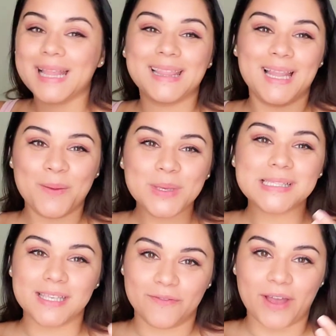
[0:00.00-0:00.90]
let me
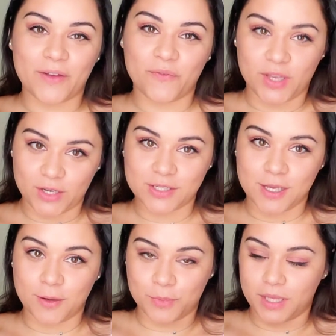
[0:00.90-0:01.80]
see if I can figure
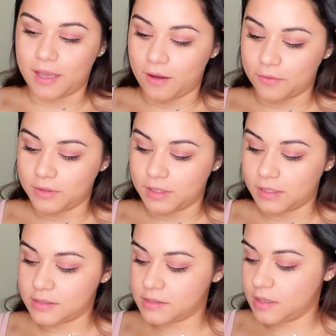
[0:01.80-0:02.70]
something out with
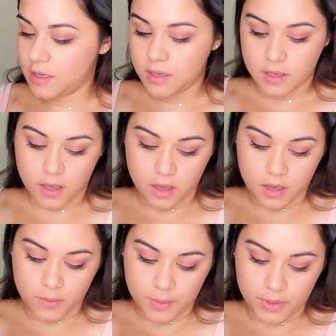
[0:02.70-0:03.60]
these. I'm